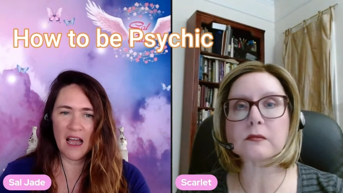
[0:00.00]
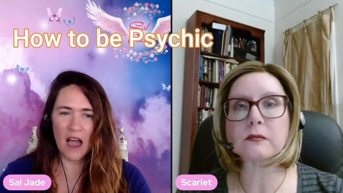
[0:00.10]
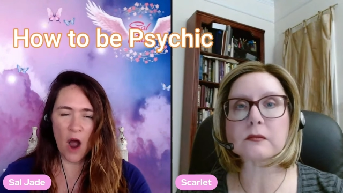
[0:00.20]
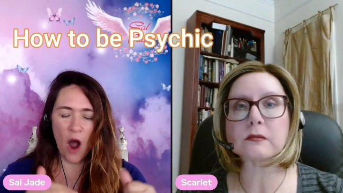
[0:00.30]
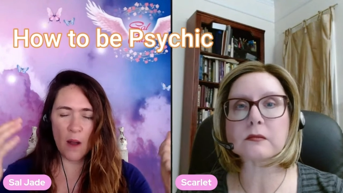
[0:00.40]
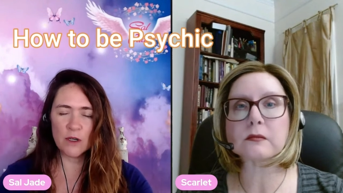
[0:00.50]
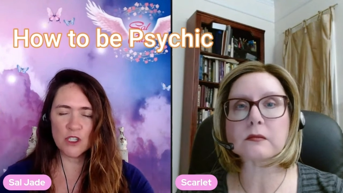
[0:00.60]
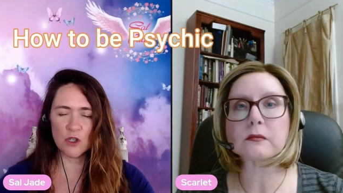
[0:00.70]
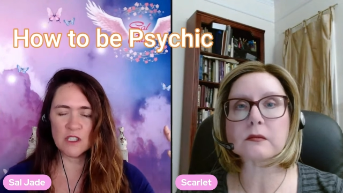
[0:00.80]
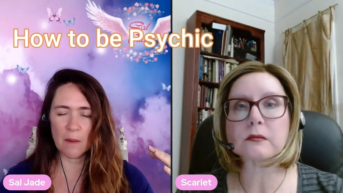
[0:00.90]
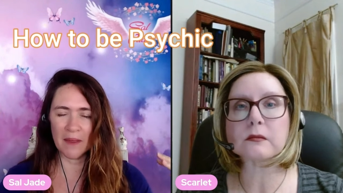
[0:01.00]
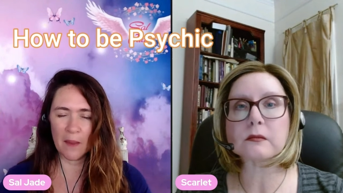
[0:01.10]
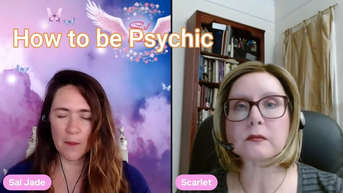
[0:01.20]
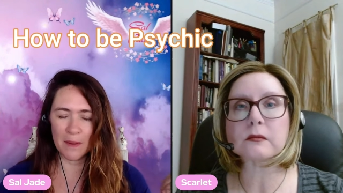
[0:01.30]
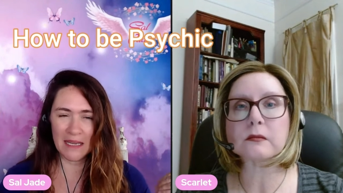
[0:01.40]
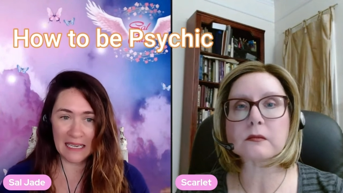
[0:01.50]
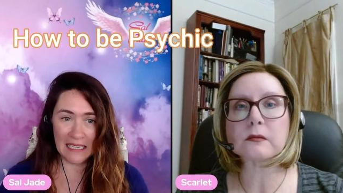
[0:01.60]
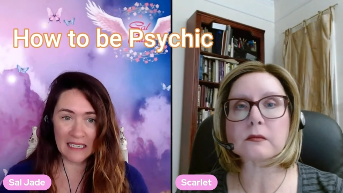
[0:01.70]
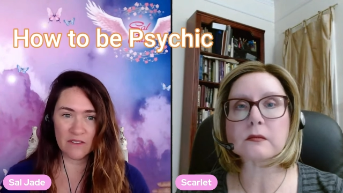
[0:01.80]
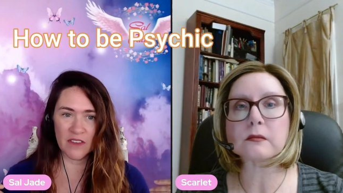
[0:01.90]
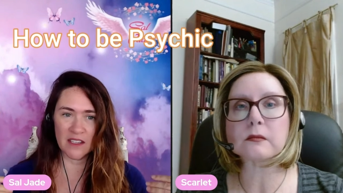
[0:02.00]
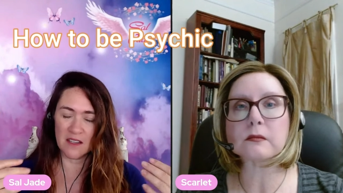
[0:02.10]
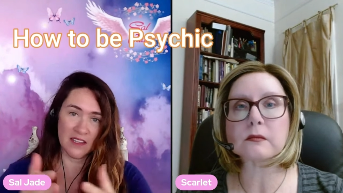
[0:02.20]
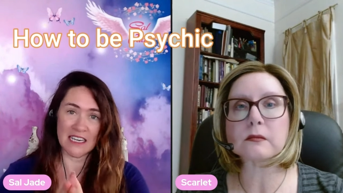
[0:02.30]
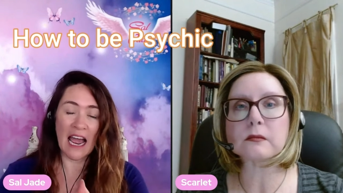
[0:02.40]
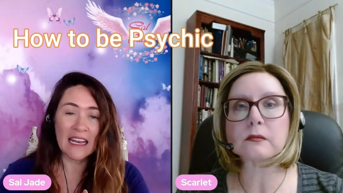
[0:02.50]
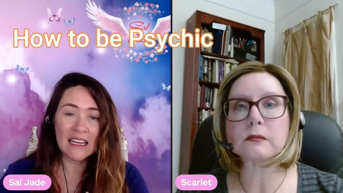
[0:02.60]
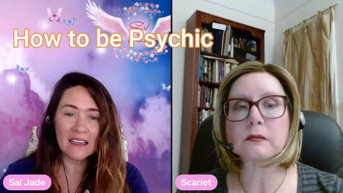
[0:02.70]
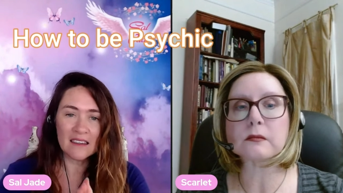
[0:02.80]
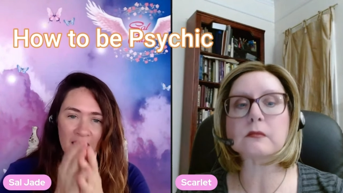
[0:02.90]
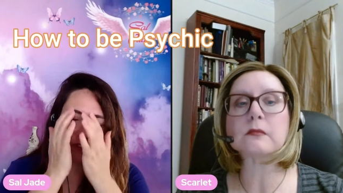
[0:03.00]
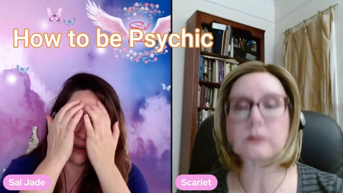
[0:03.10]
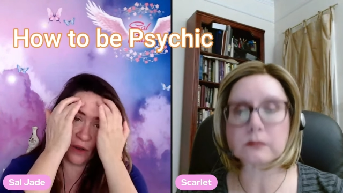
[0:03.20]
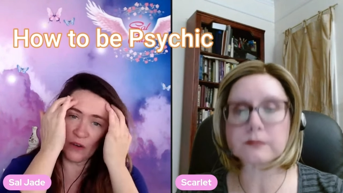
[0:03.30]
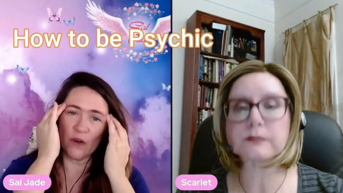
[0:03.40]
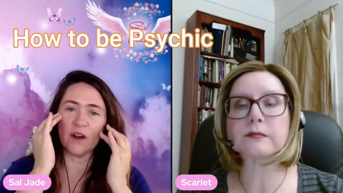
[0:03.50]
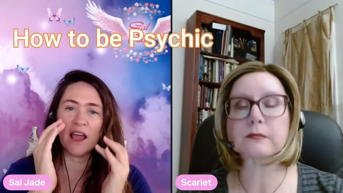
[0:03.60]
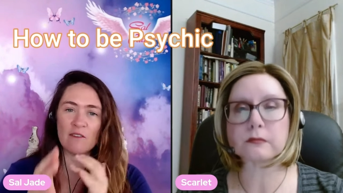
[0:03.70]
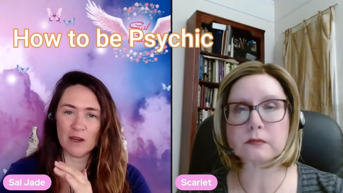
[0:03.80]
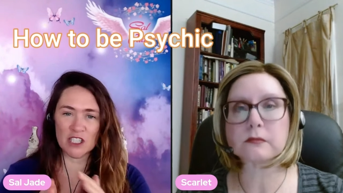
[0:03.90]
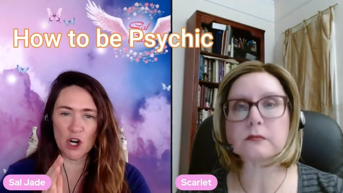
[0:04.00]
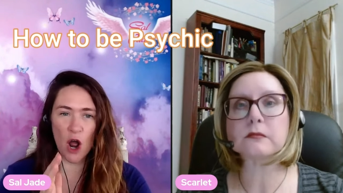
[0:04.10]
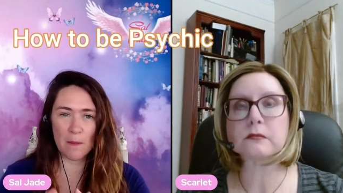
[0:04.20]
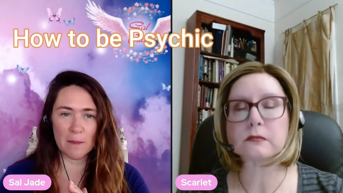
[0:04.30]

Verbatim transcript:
Speaker 1: I would do something at the beginning of the day. If you know you're not going to have much time in